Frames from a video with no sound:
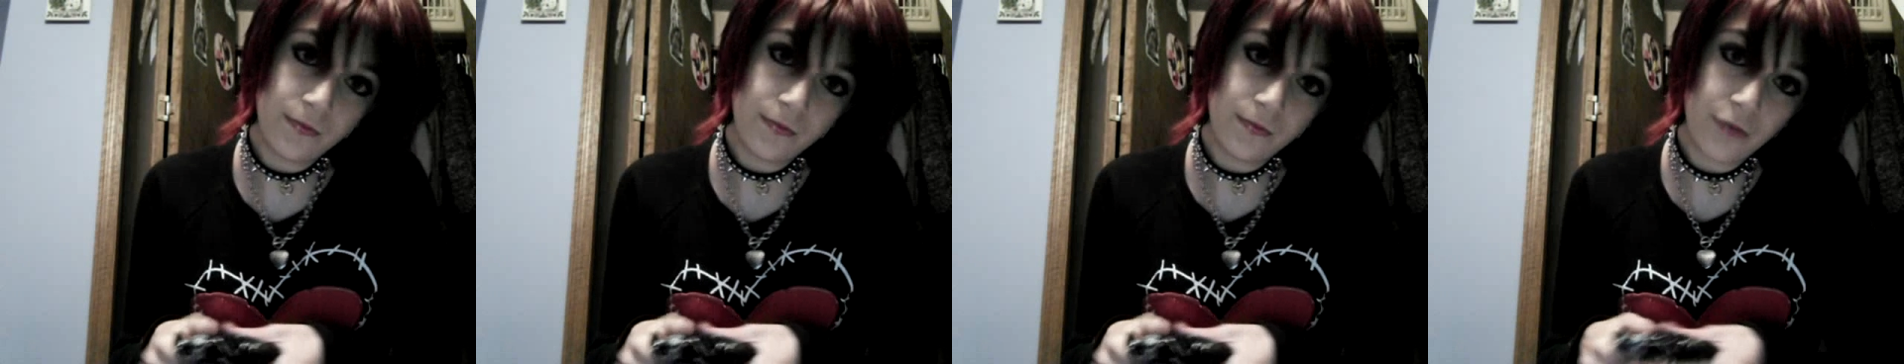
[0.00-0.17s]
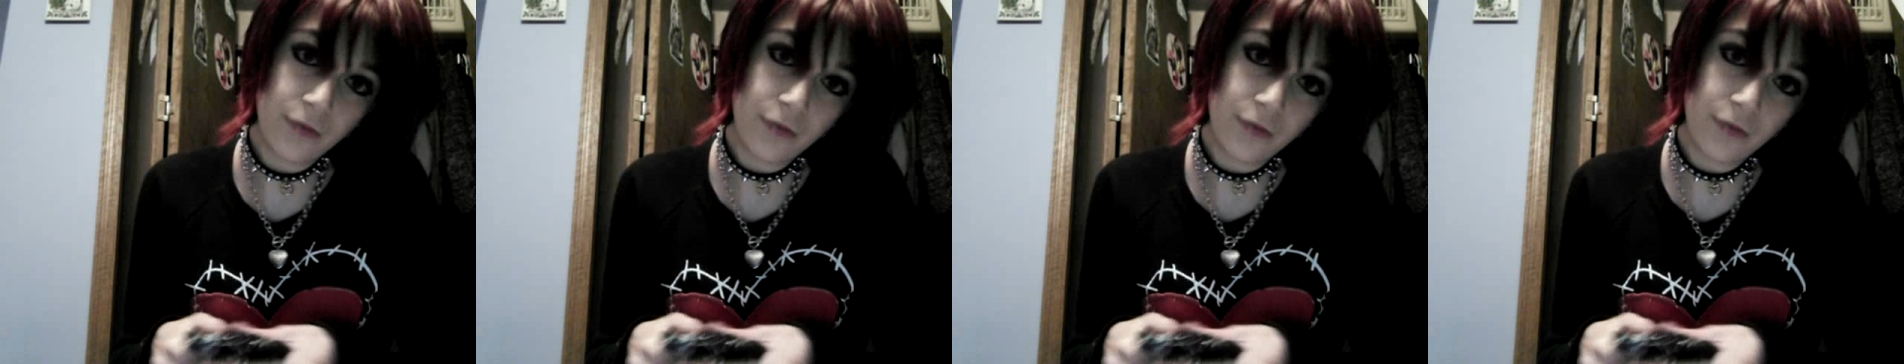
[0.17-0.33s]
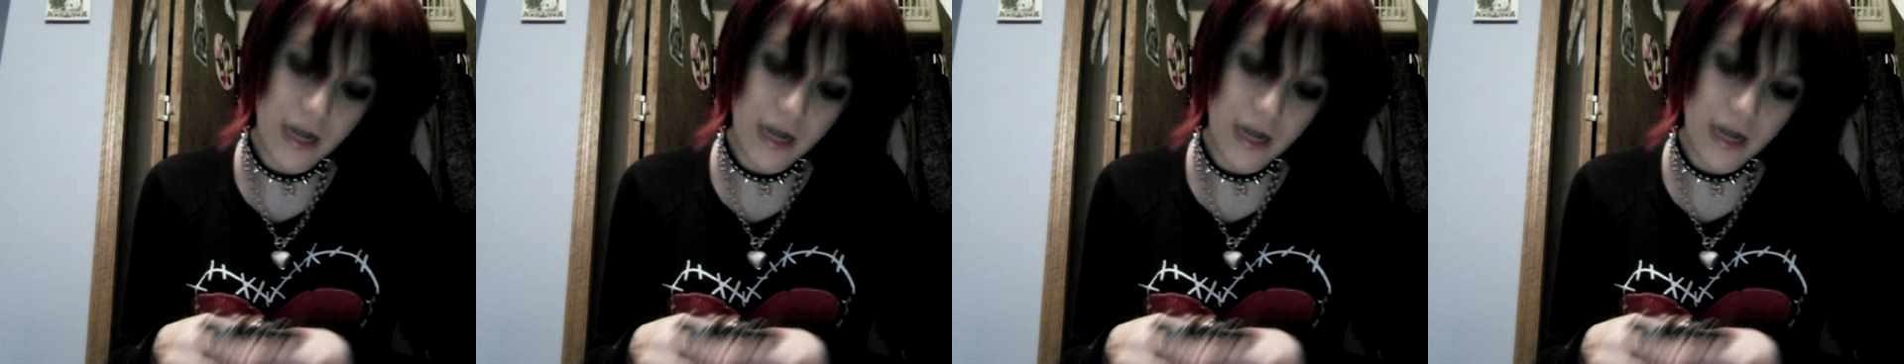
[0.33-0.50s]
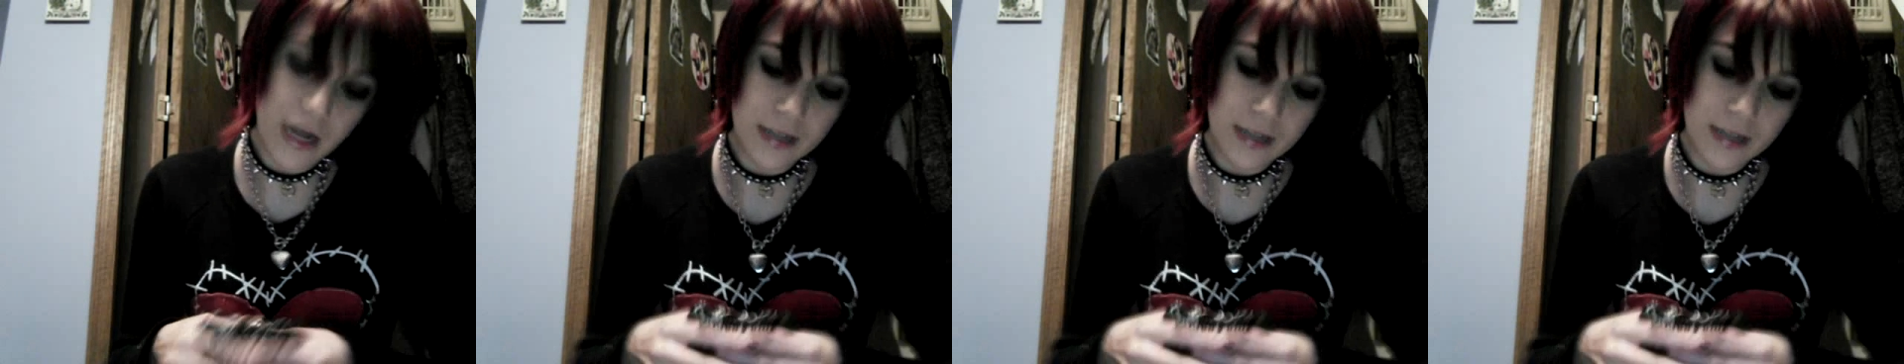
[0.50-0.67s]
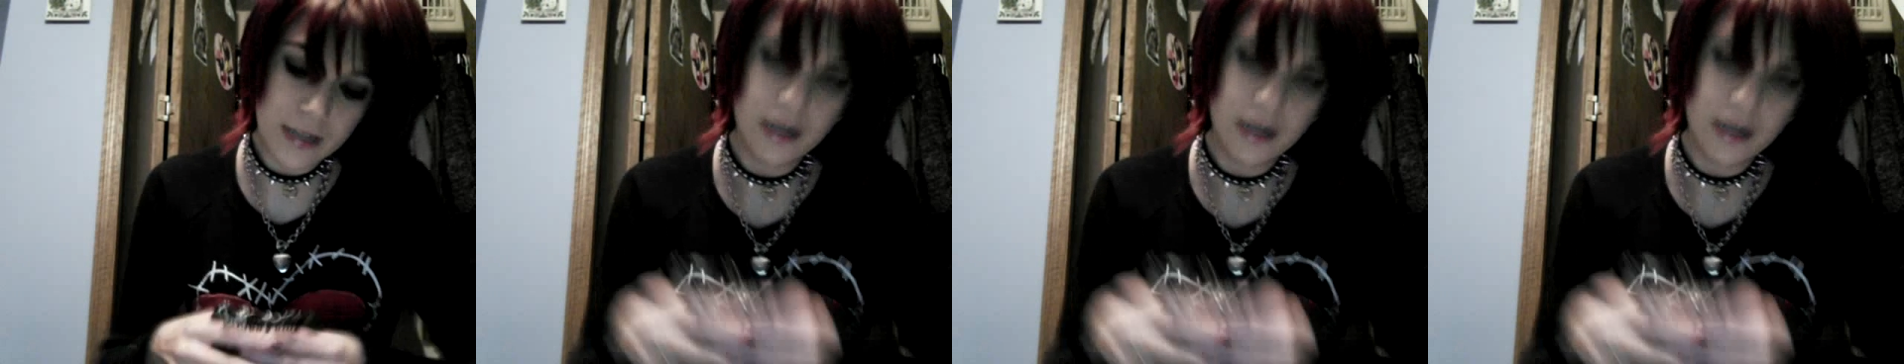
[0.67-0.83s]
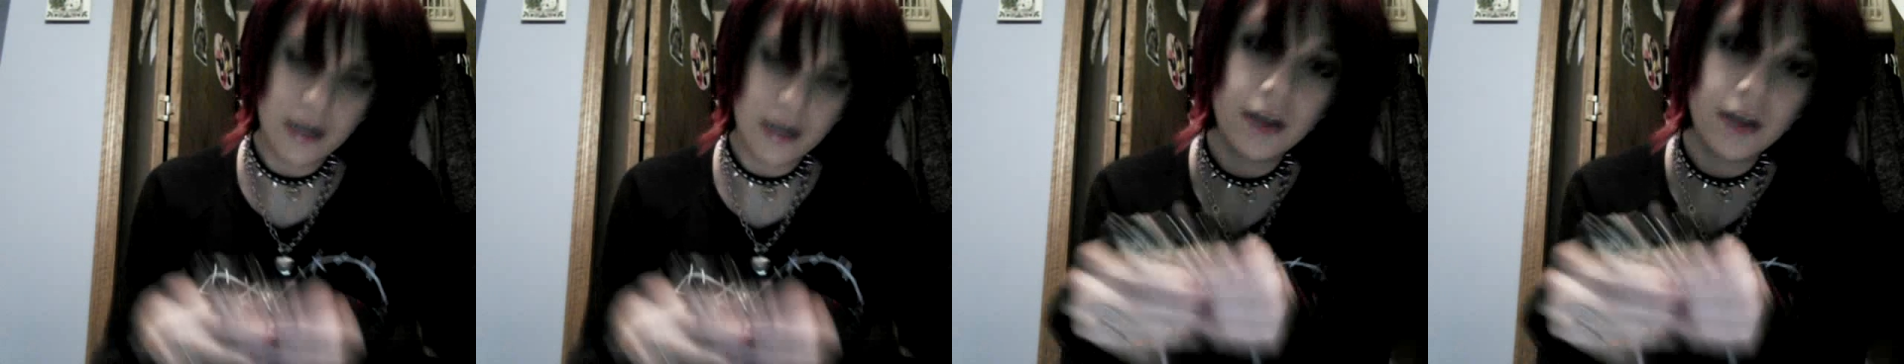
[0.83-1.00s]
pretty
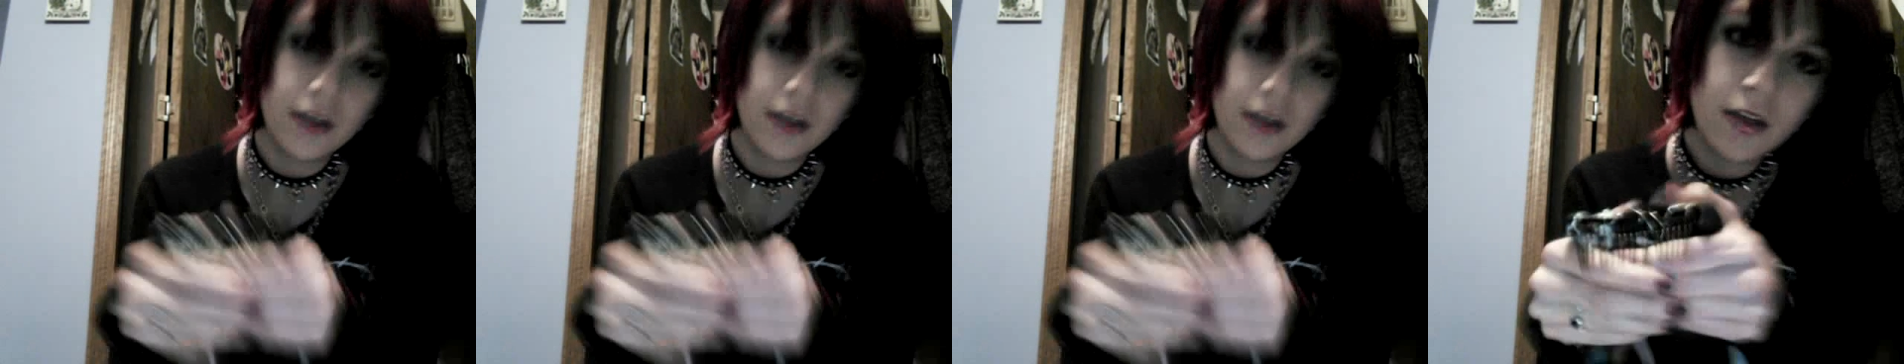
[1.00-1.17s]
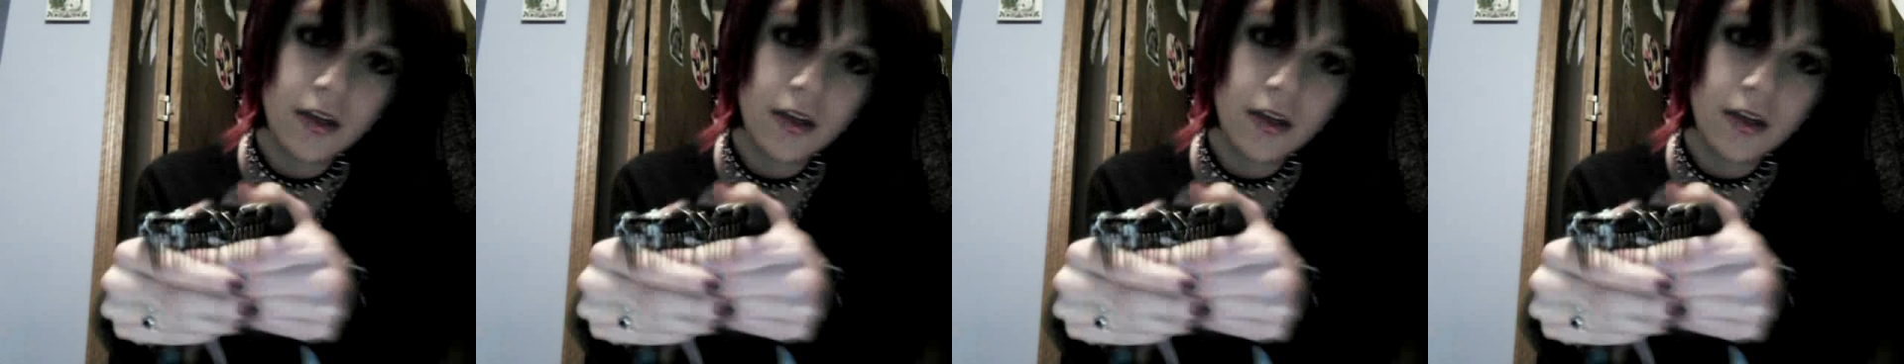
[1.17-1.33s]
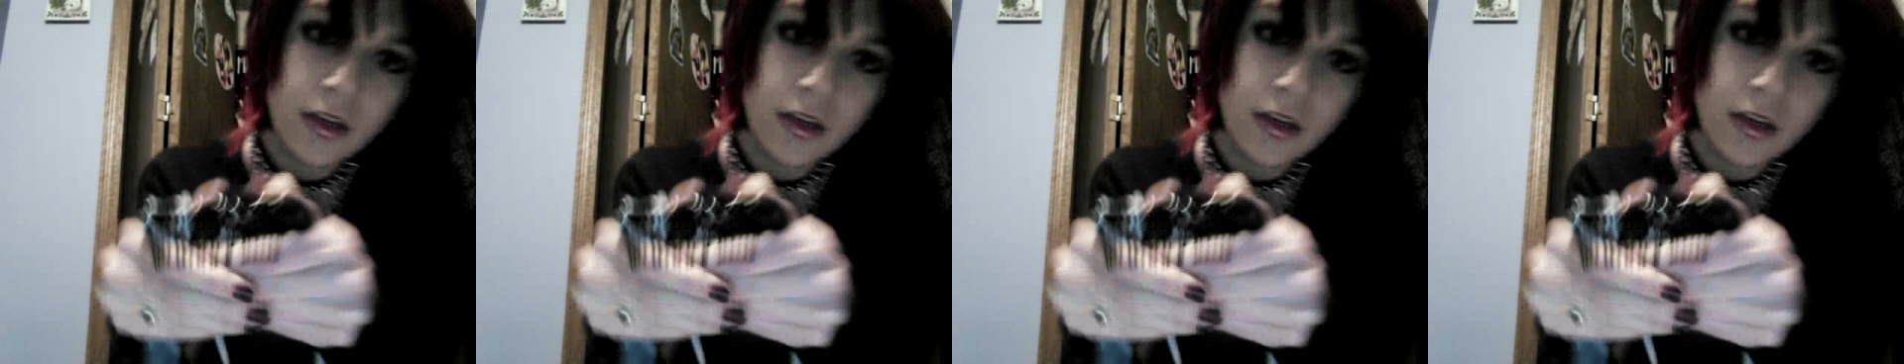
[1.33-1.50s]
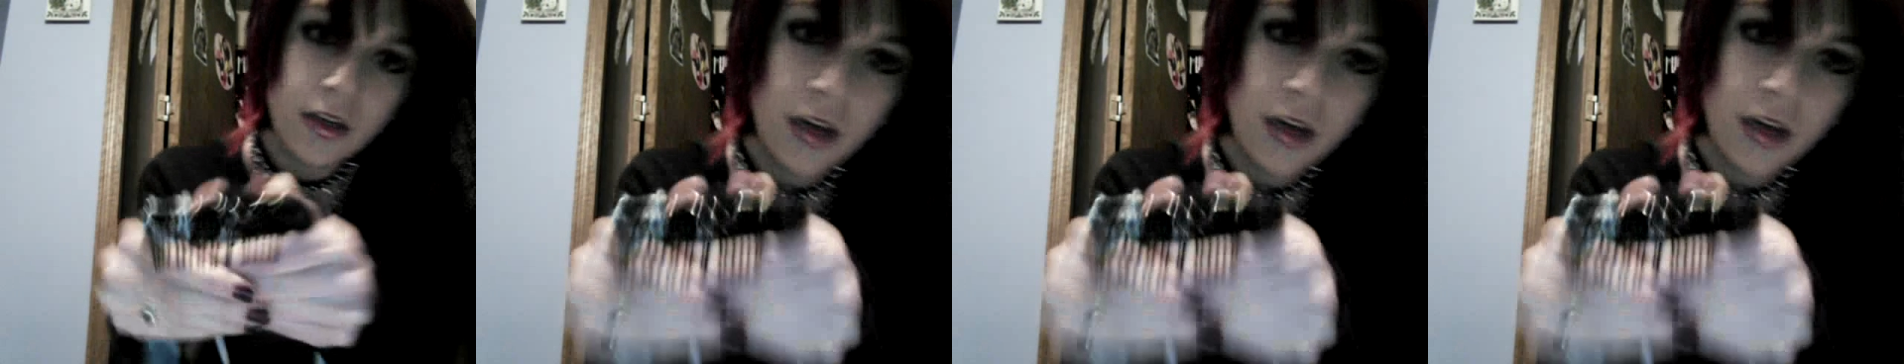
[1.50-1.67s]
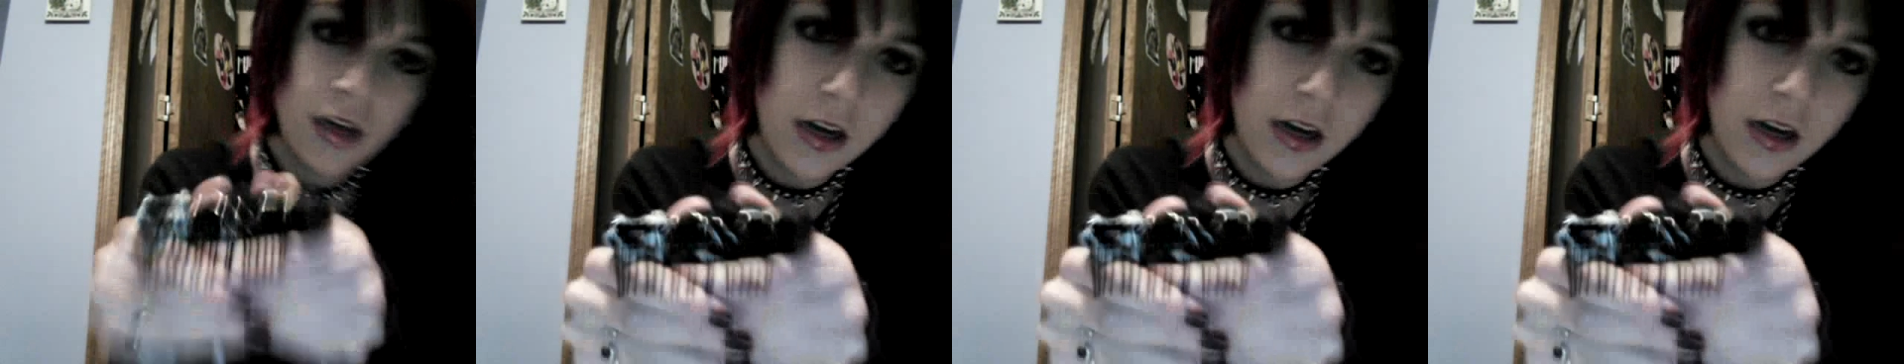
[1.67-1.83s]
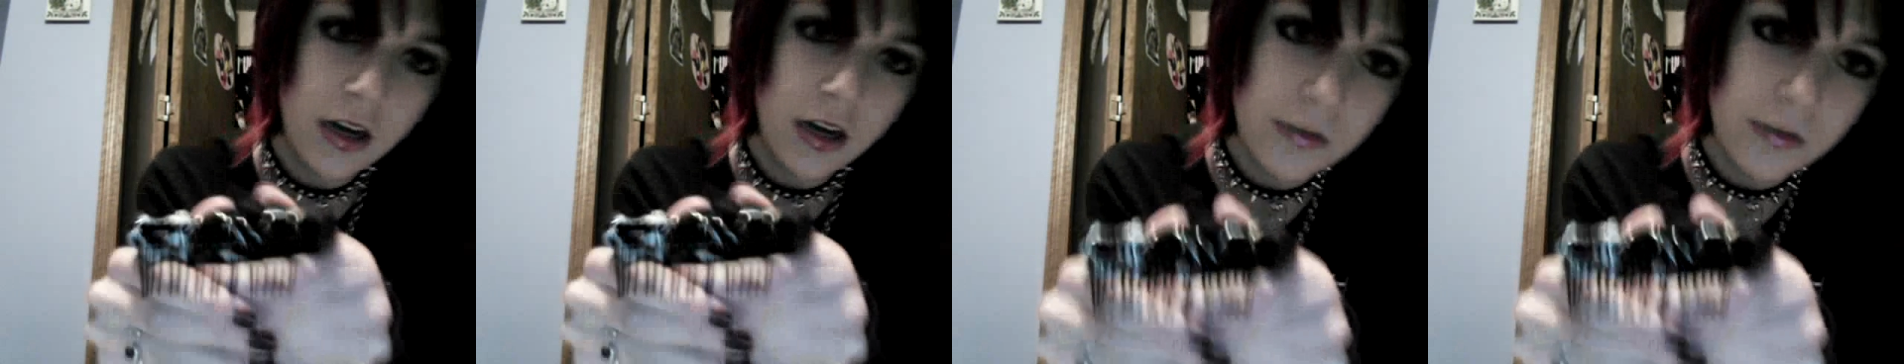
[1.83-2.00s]
easy,
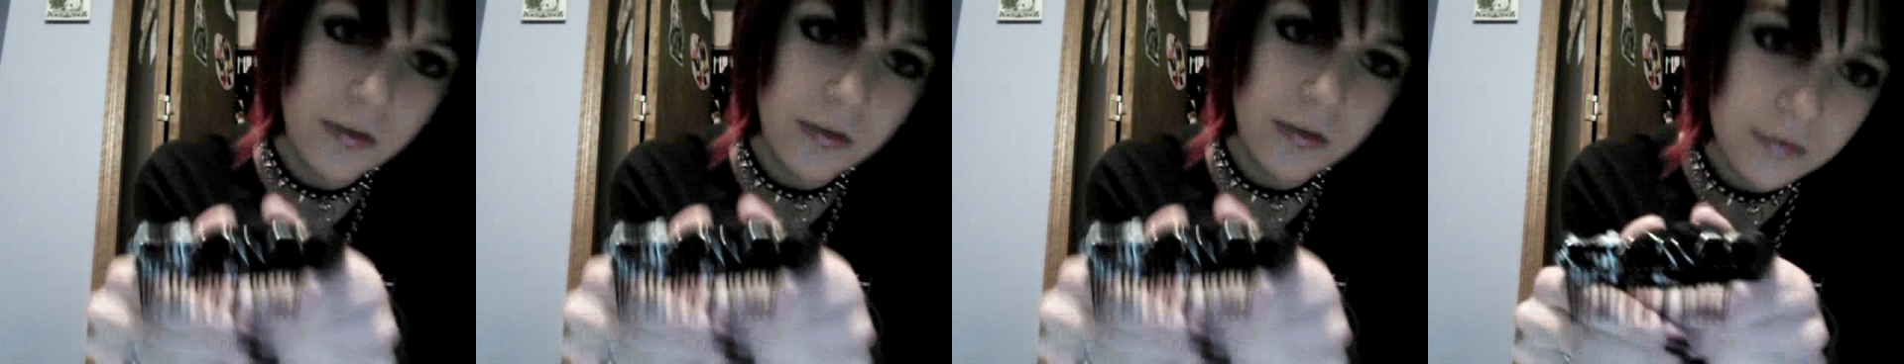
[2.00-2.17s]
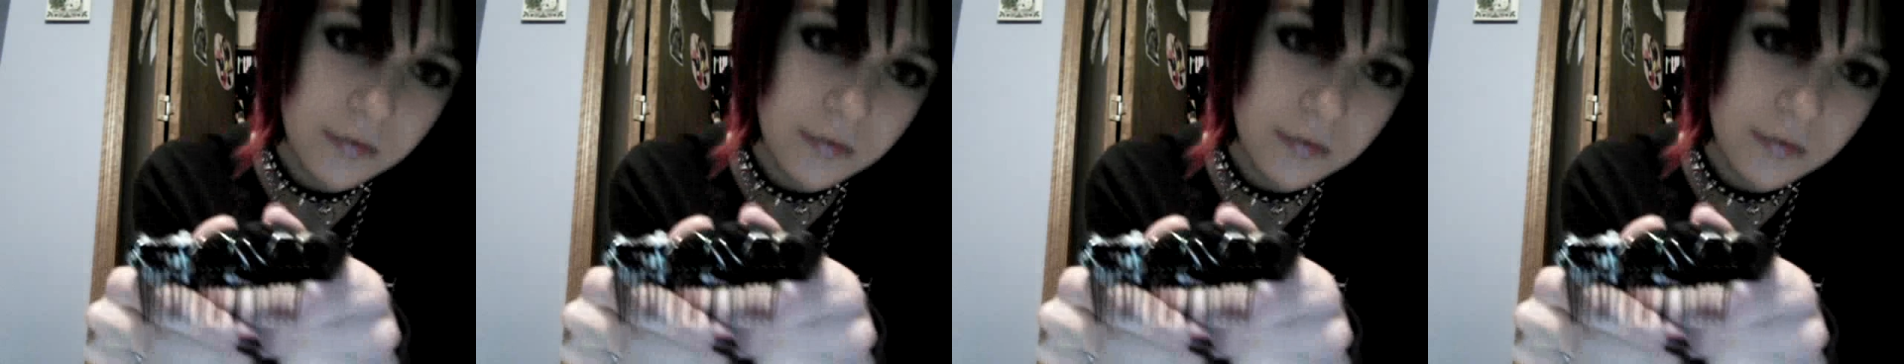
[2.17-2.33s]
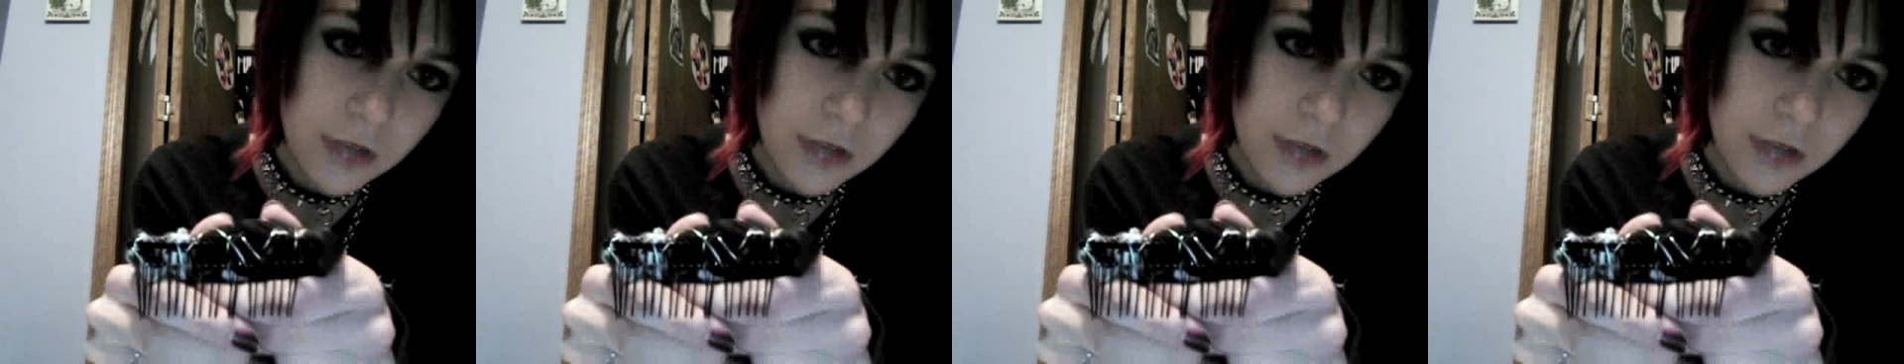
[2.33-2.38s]
a